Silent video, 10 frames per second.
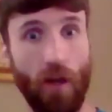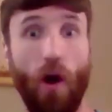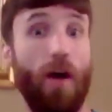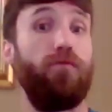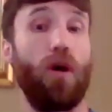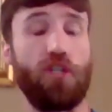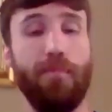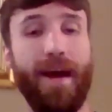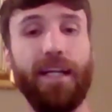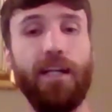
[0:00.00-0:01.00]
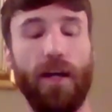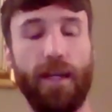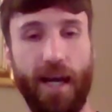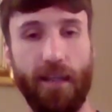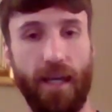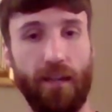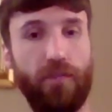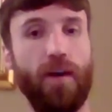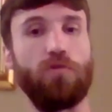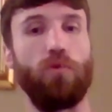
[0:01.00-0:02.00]
I've watched many light contact
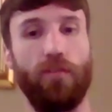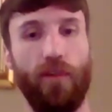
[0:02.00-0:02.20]
fights where